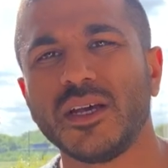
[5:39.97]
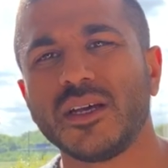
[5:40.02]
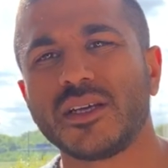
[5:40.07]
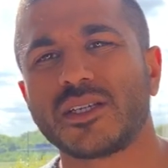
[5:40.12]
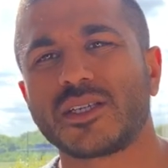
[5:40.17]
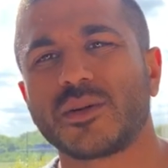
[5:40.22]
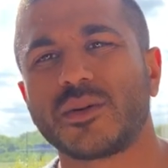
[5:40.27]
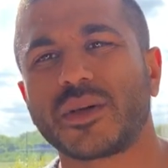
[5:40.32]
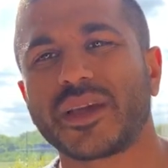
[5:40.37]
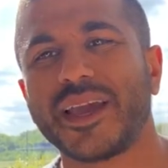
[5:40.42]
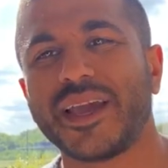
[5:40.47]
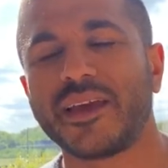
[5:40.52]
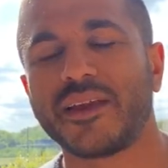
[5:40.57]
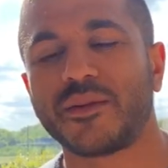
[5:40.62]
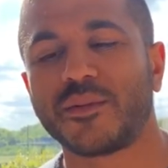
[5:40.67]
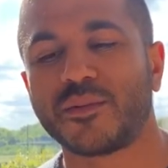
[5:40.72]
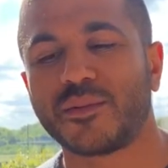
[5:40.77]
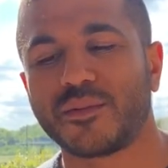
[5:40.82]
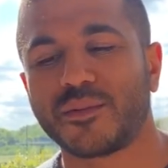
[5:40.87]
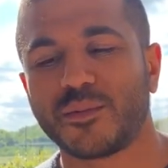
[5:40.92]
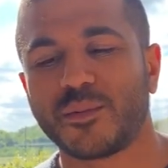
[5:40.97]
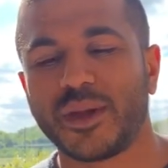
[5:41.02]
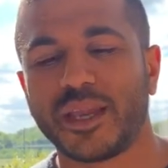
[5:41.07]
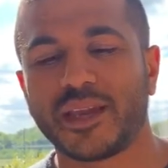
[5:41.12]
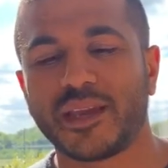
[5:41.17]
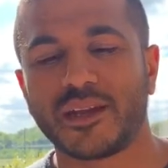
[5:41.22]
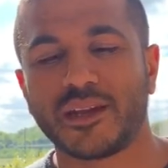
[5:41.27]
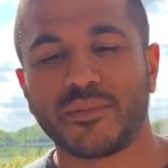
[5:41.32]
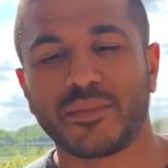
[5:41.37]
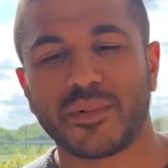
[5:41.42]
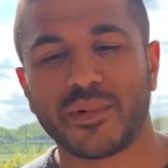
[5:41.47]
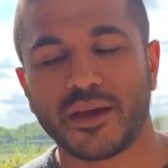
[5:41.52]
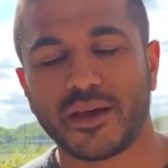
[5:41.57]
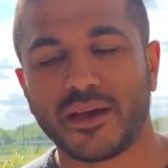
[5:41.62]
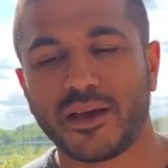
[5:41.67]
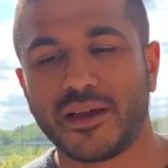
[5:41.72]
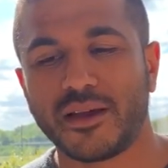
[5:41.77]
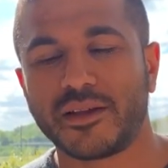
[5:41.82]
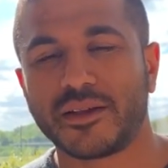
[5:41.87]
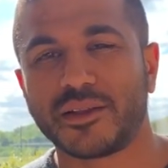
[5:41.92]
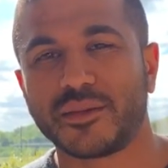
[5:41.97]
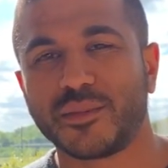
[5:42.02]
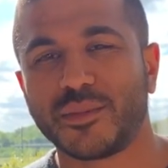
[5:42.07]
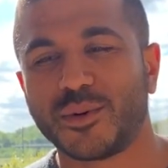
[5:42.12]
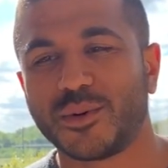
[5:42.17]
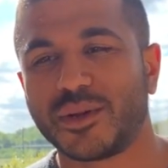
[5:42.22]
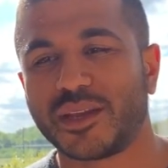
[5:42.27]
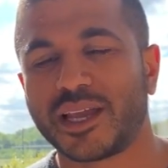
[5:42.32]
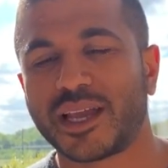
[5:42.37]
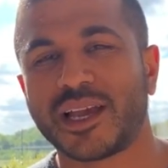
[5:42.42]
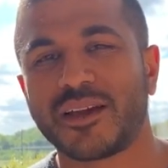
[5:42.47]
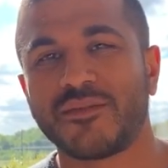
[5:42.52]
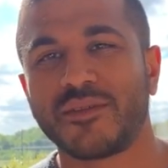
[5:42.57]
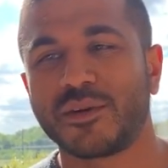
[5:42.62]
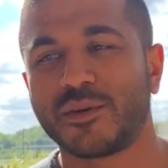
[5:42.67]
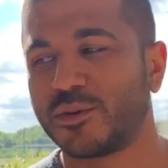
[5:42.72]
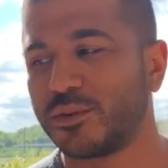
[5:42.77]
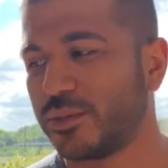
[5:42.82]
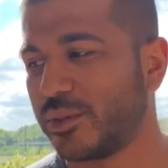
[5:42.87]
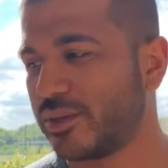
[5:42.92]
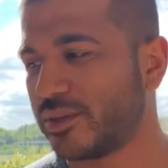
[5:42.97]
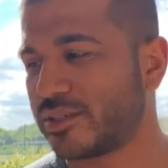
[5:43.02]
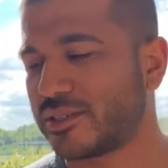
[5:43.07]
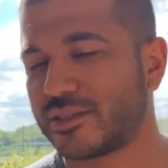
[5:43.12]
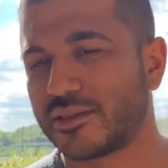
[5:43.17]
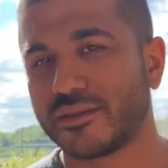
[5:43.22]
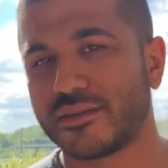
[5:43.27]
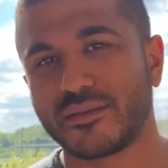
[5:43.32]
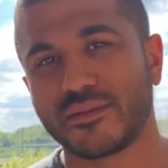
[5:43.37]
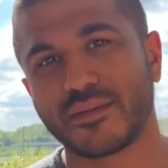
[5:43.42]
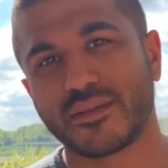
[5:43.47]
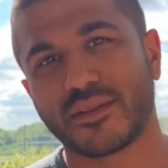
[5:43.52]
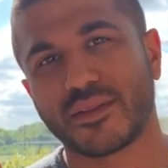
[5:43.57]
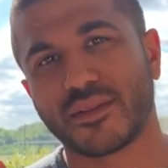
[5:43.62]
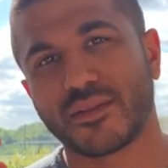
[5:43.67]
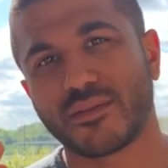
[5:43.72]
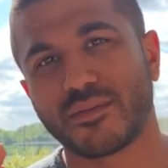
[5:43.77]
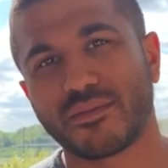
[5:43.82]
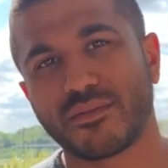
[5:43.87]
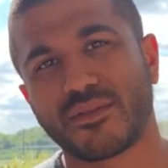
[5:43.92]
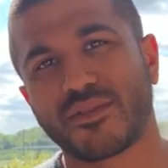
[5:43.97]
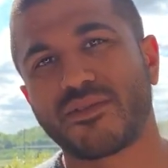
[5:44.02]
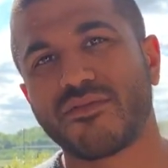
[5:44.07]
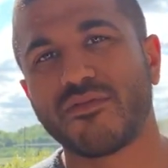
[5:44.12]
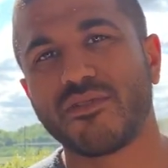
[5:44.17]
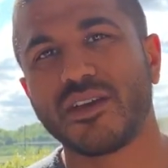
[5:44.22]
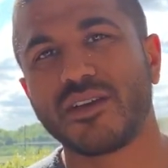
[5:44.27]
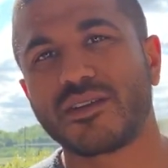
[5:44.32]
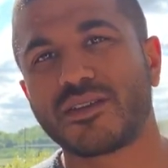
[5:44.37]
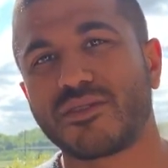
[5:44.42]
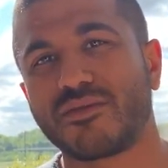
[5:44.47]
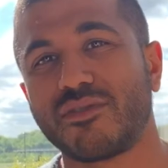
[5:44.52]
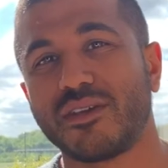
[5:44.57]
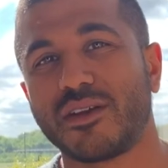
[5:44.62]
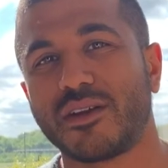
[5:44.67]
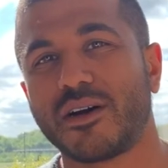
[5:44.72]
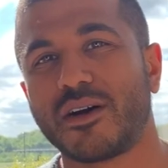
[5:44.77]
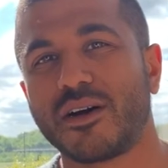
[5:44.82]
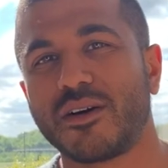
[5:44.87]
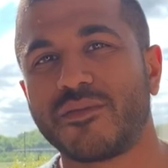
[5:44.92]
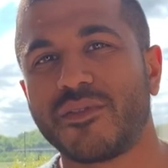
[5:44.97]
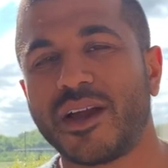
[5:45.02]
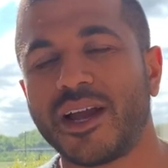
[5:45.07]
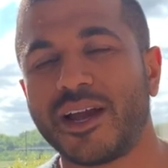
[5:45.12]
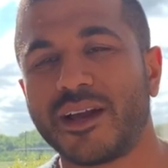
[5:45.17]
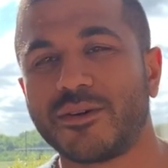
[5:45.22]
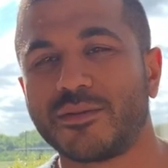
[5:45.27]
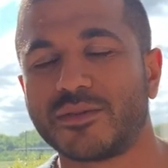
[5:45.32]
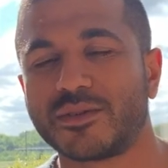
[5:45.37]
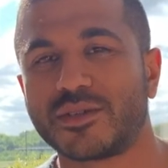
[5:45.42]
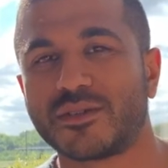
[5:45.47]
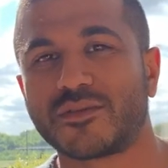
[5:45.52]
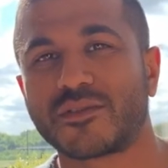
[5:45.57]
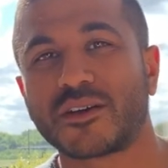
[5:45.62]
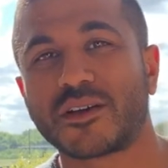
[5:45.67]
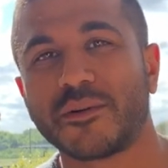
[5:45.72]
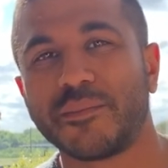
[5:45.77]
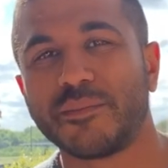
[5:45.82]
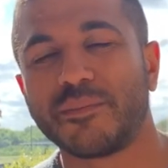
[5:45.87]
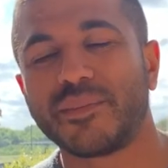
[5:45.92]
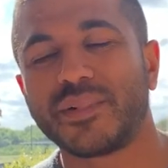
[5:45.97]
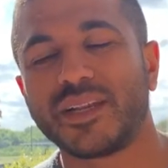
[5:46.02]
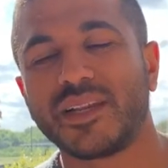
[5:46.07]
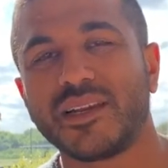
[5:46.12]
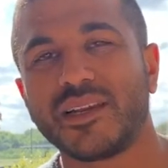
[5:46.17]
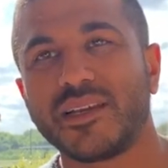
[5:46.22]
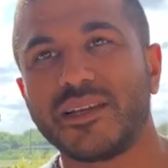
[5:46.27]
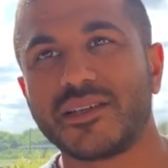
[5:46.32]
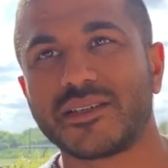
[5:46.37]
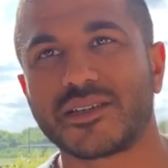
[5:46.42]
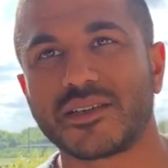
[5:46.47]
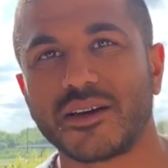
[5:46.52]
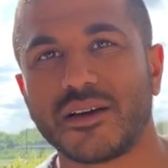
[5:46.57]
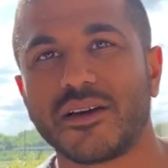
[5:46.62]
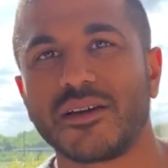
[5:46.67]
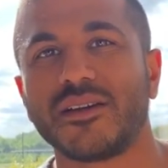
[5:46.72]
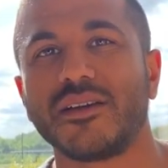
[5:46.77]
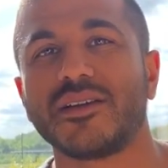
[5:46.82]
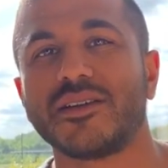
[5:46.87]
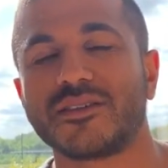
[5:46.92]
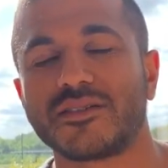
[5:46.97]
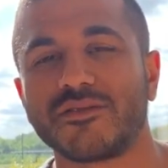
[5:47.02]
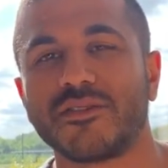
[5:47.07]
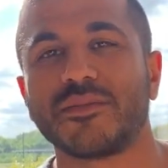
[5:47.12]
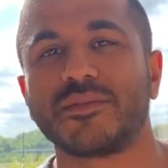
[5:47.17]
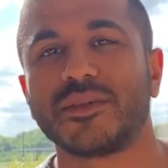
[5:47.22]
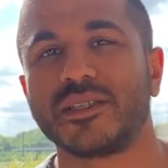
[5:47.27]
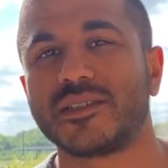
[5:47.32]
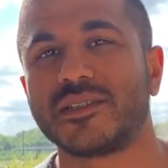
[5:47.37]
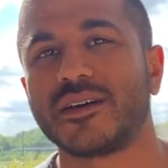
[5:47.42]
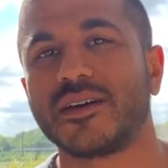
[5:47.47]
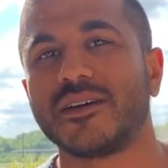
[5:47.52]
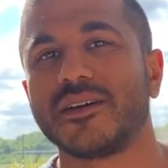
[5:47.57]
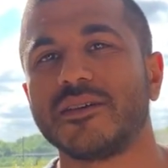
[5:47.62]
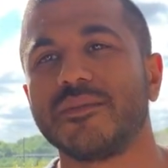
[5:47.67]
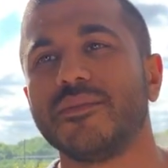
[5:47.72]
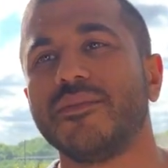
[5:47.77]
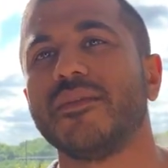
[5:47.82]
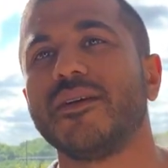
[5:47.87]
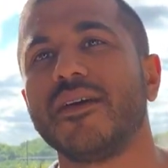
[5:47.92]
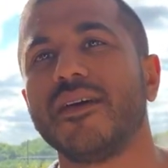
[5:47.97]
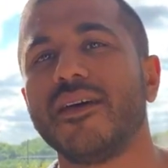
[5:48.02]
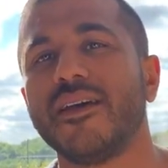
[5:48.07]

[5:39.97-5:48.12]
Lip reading: So again, waking up early in the morning, having almost 3 to 3.5 hours of complete uninterrupted time,